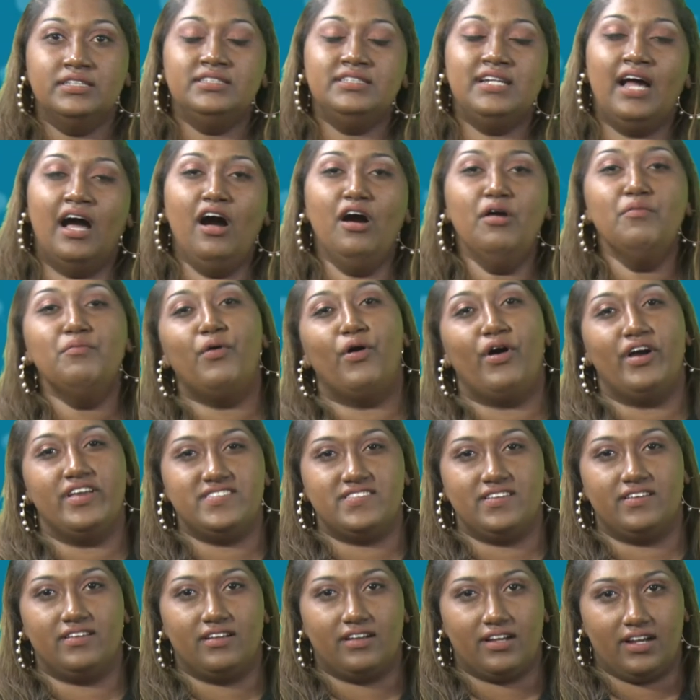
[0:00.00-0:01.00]
Now,
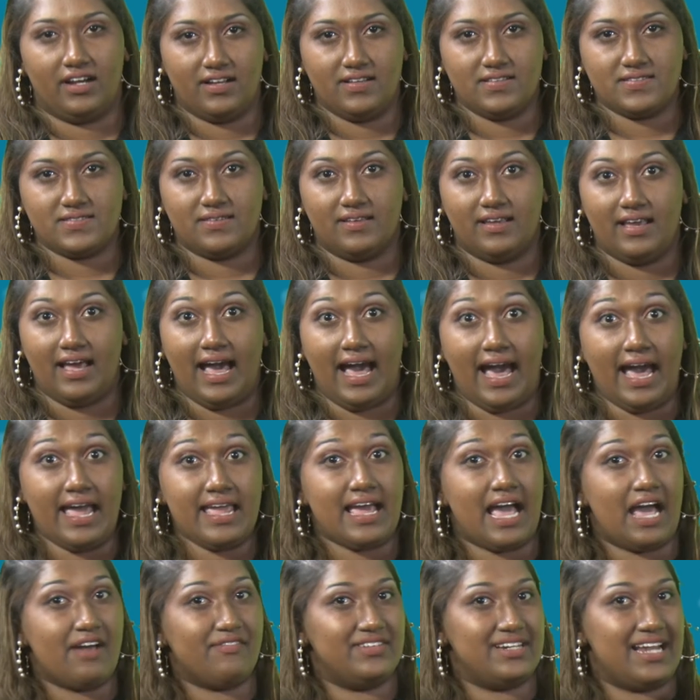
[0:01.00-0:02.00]
boys and girls, I
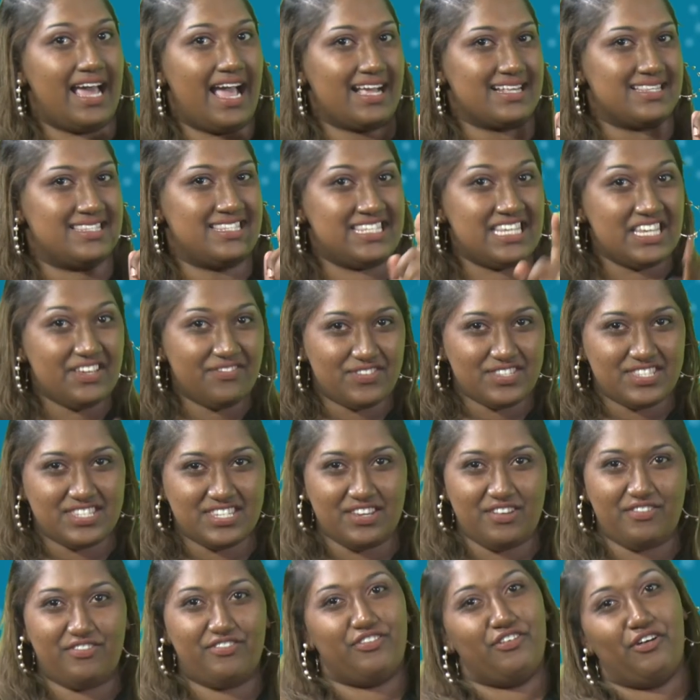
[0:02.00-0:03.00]
have an
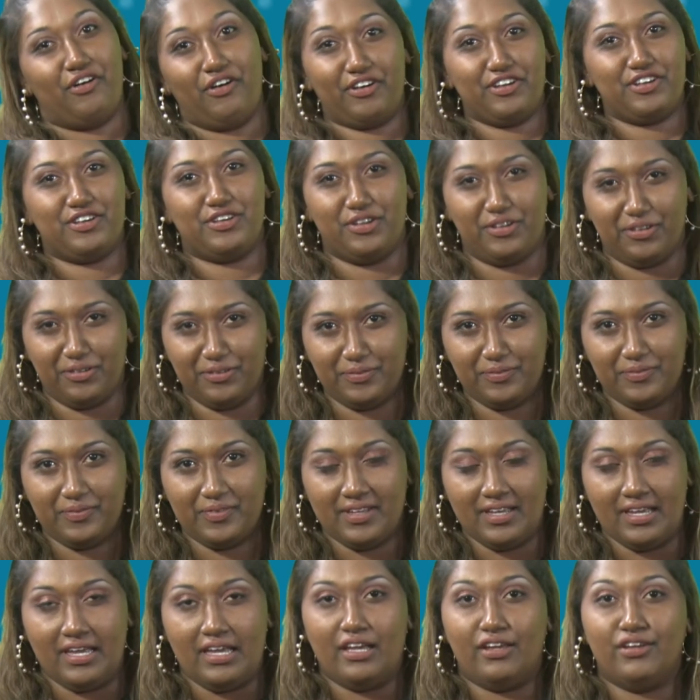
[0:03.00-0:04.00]
activity for you.
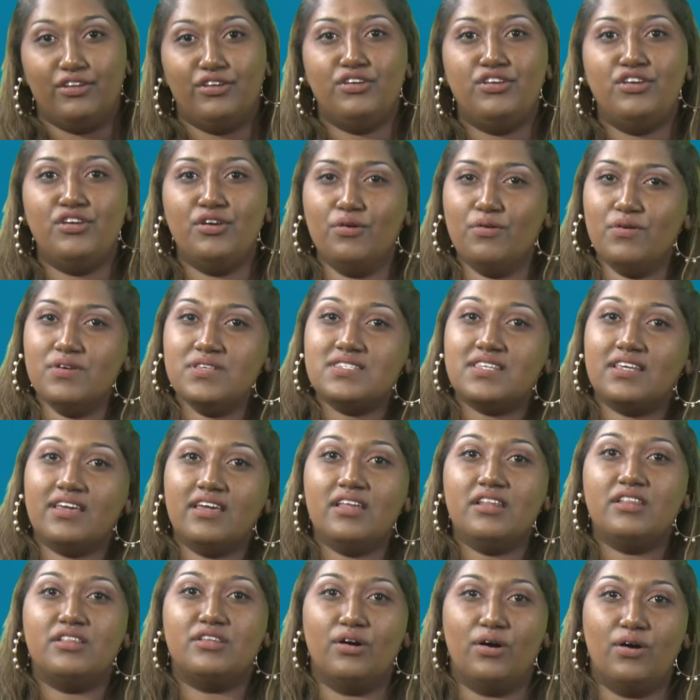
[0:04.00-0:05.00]

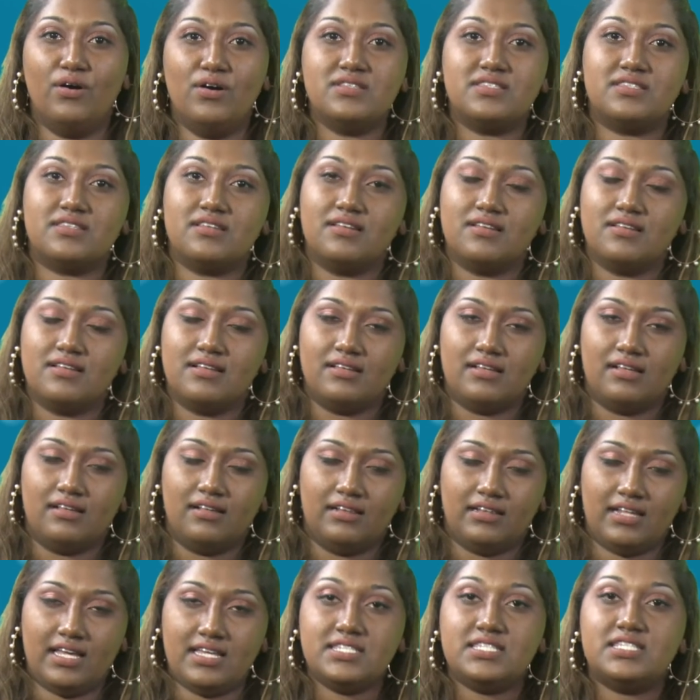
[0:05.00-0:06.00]
Using those
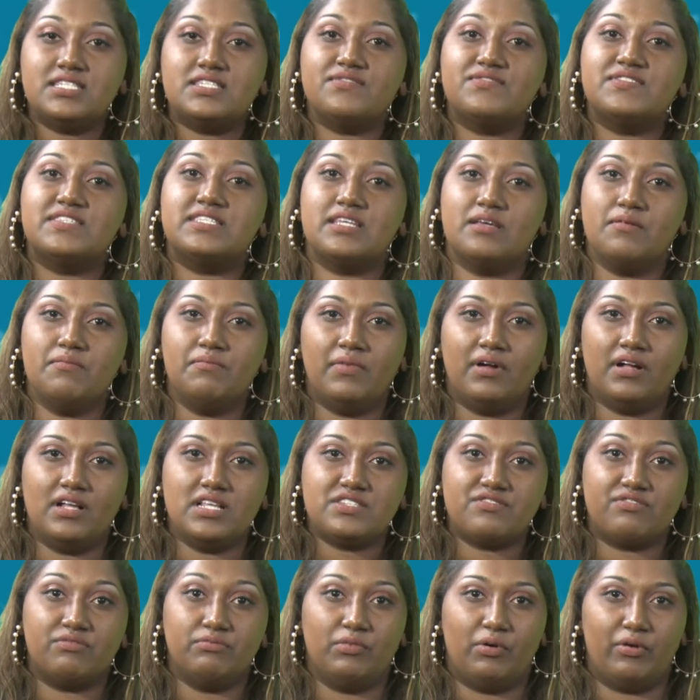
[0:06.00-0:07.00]
lists of
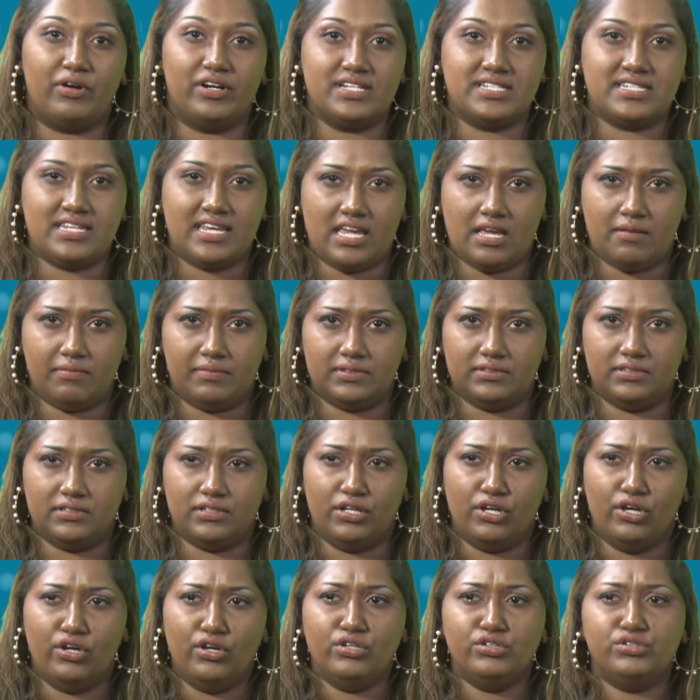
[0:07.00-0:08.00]
symbols from our table,
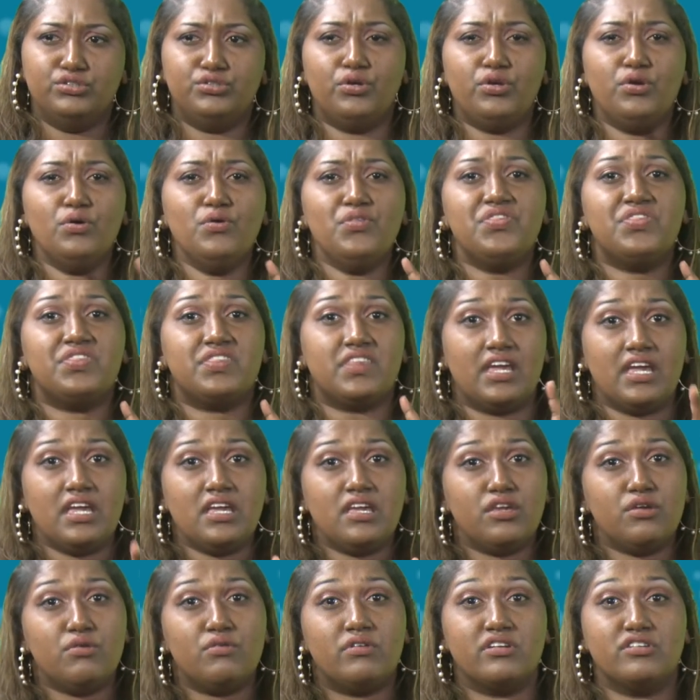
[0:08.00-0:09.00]
do you
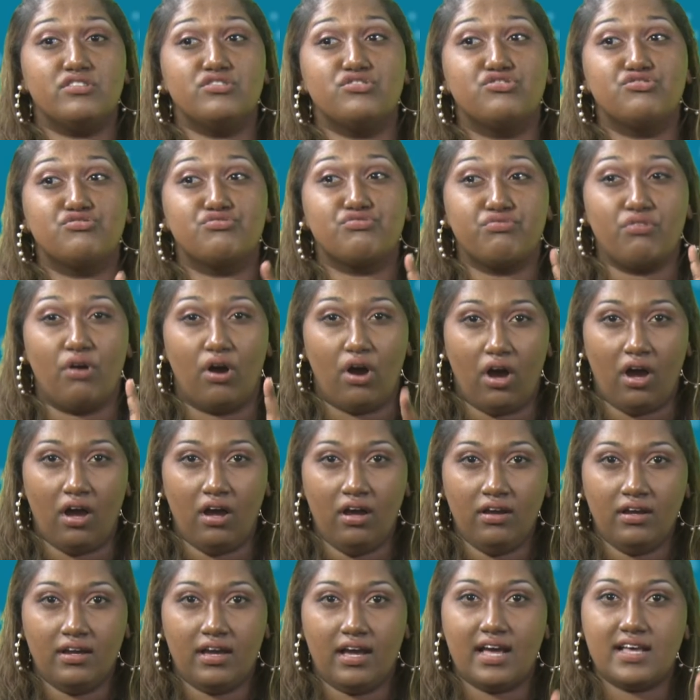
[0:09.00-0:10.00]
think you can
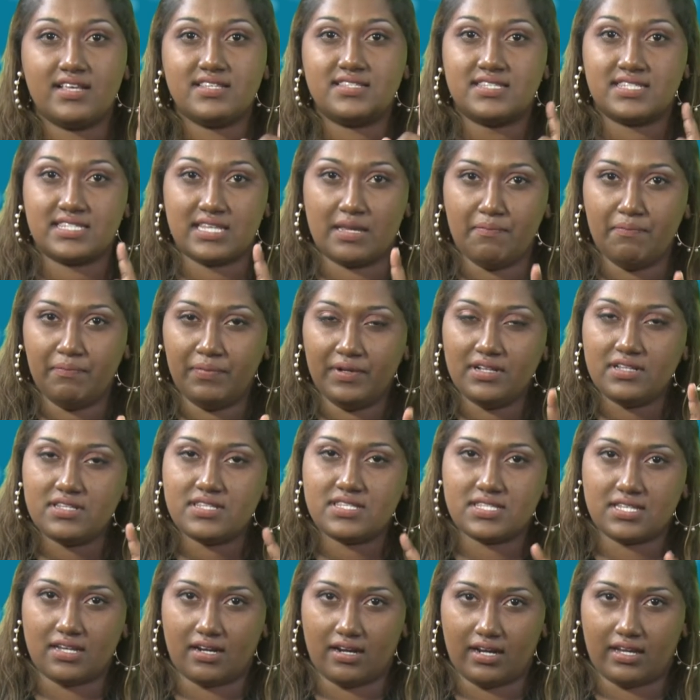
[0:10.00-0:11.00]
draw a simple
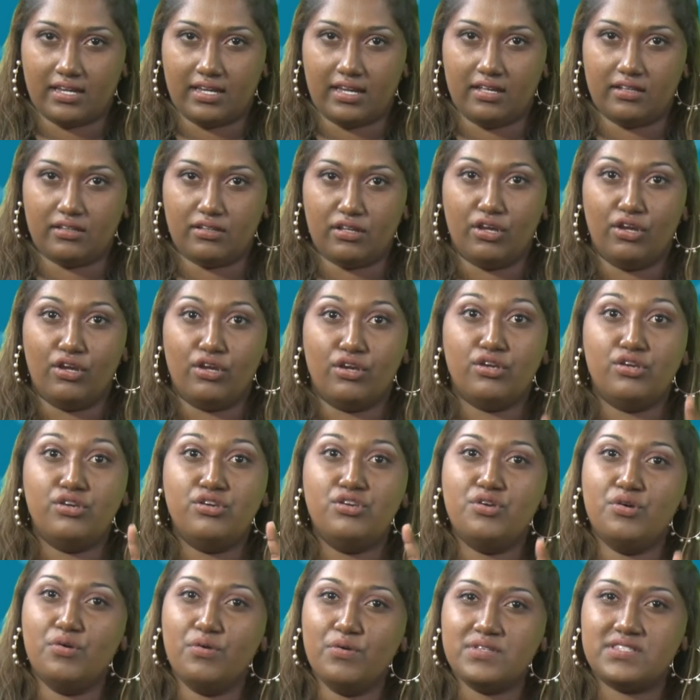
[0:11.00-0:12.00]
circuit
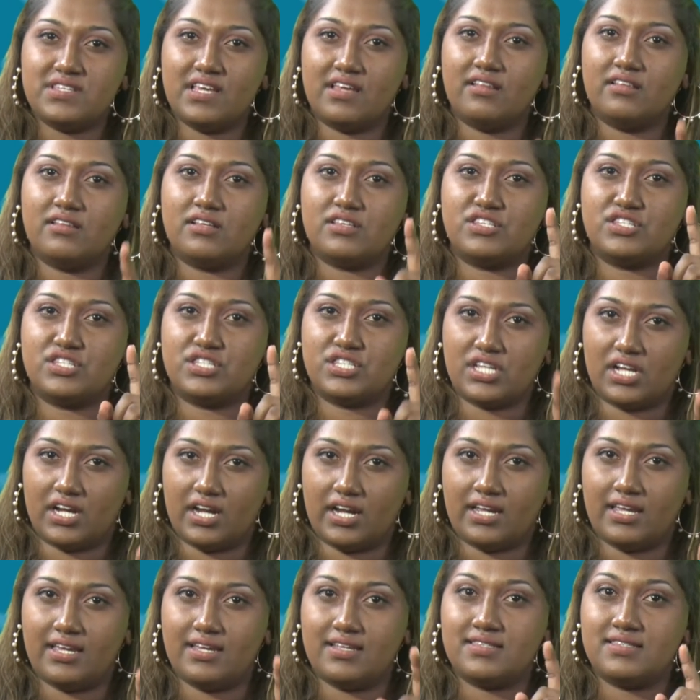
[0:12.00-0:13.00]
using the
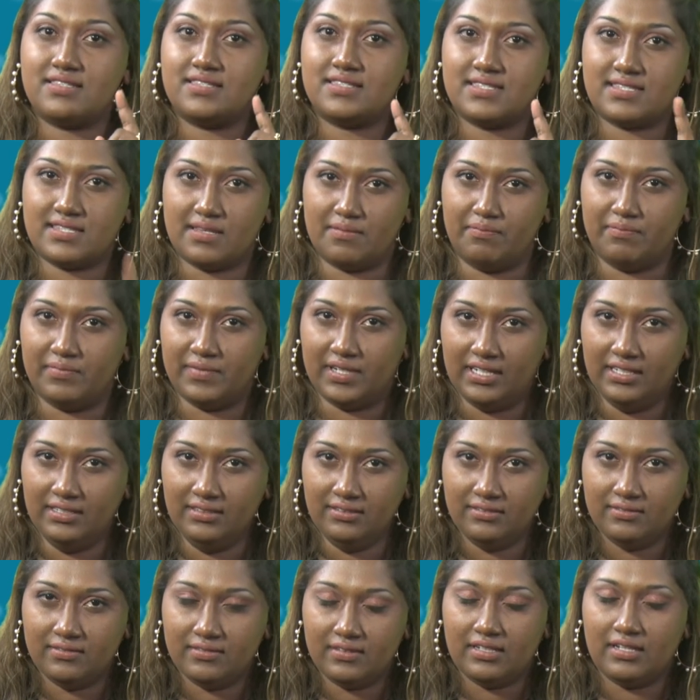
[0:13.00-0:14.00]
circuit
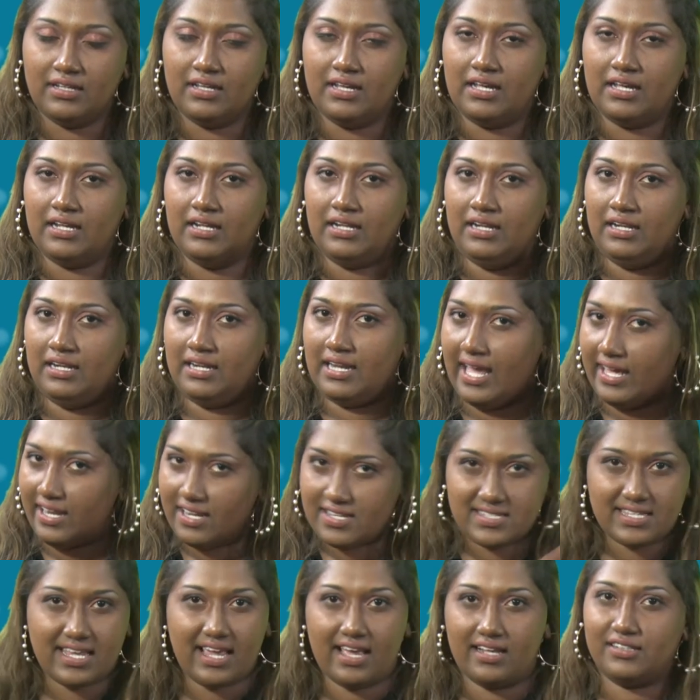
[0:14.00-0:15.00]
symbol? Let
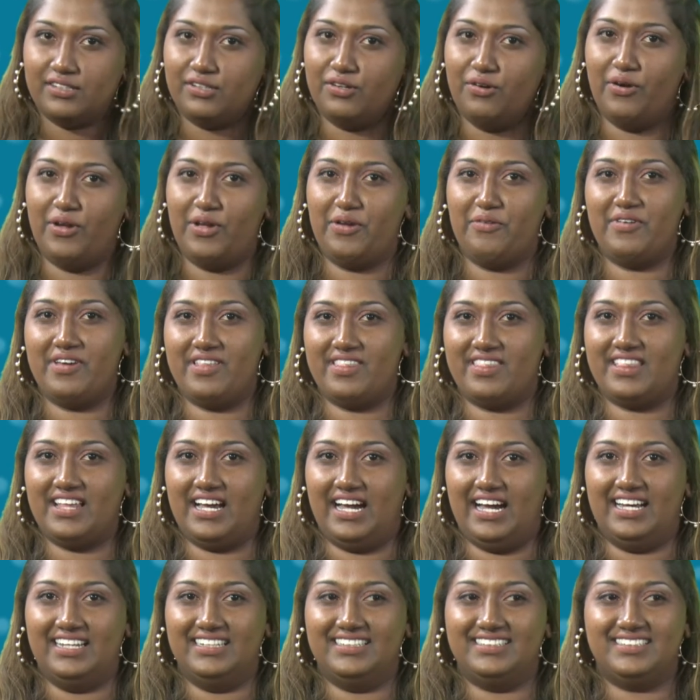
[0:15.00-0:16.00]
us get going with
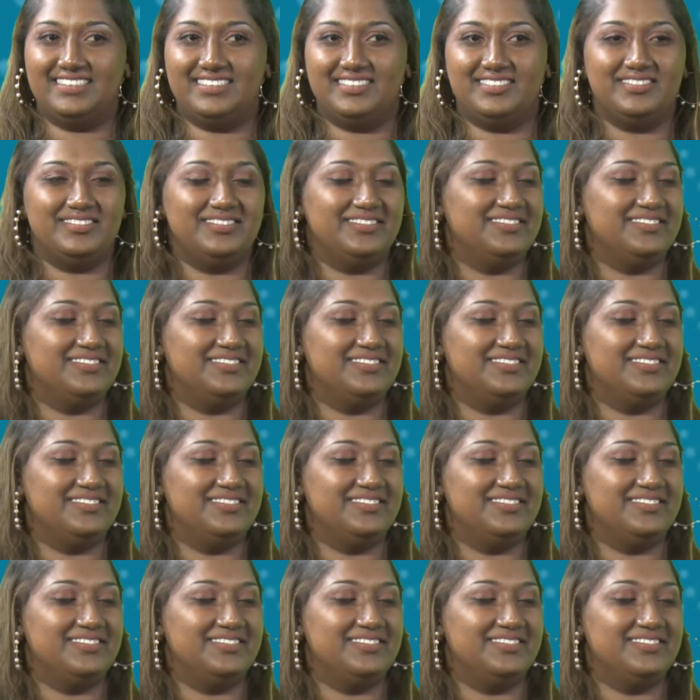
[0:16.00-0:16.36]
that.